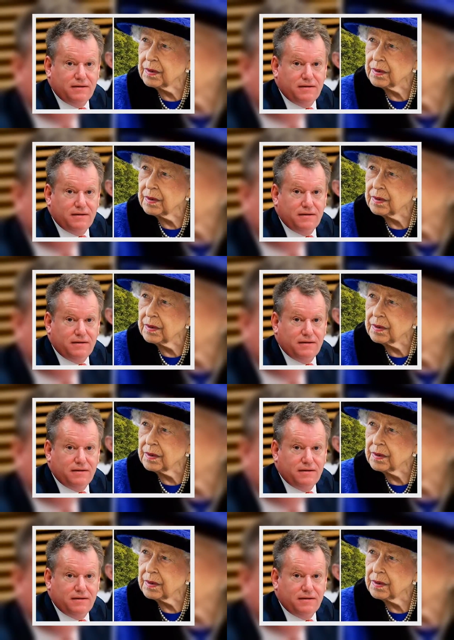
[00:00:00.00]

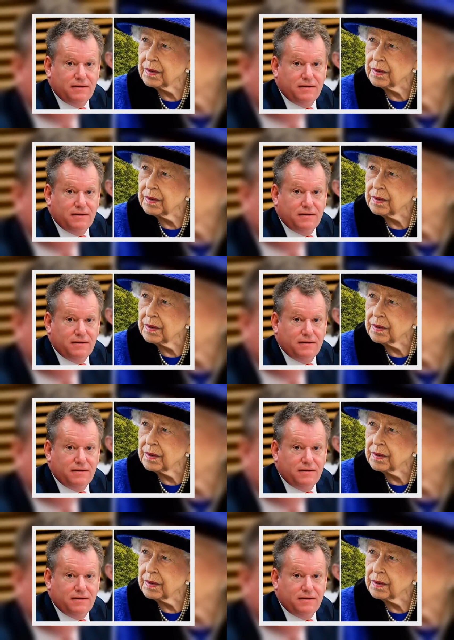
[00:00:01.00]

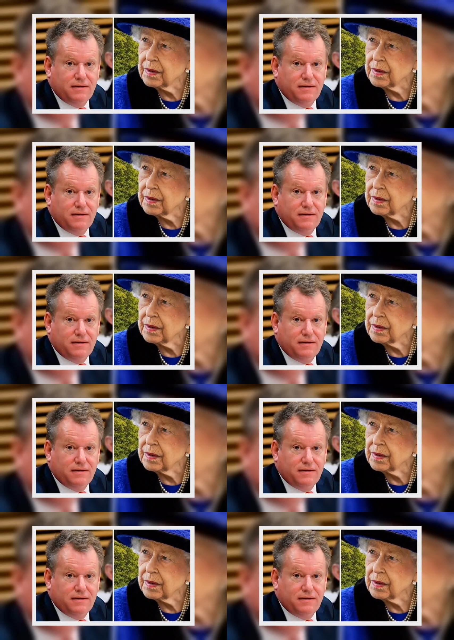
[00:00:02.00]
(silence)